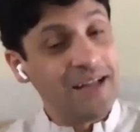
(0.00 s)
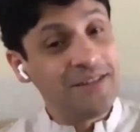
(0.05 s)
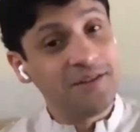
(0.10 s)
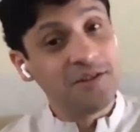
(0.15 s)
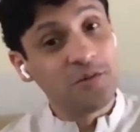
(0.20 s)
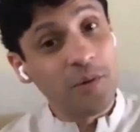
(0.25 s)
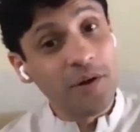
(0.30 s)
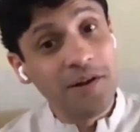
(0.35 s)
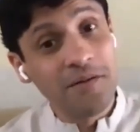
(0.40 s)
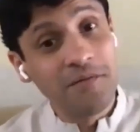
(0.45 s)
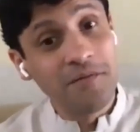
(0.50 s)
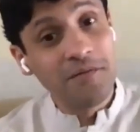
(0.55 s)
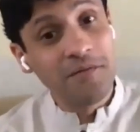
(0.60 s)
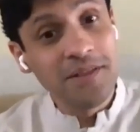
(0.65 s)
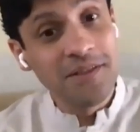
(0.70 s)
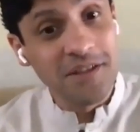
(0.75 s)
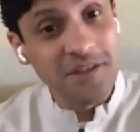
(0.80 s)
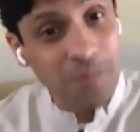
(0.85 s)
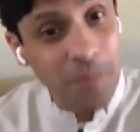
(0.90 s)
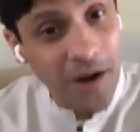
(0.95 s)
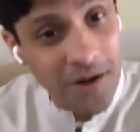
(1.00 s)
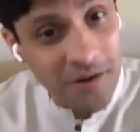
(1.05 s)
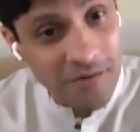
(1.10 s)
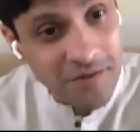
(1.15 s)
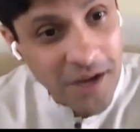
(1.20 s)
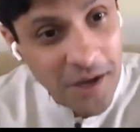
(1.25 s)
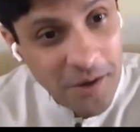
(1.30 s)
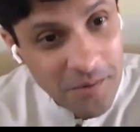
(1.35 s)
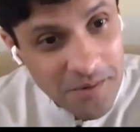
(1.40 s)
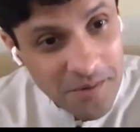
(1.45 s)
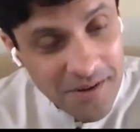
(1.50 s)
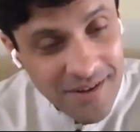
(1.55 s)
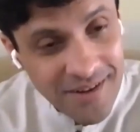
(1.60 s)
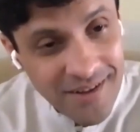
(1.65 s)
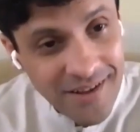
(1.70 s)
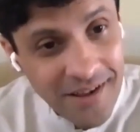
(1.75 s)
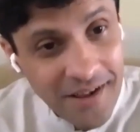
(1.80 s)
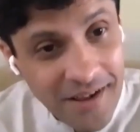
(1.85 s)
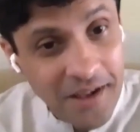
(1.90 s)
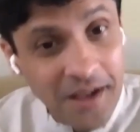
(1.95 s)
And this one lived in this part of town.
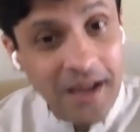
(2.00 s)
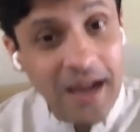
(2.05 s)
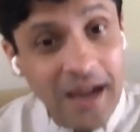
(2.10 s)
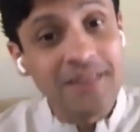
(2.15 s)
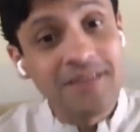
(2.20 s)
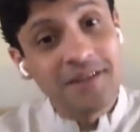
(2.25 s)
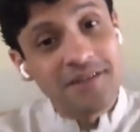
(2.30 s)
And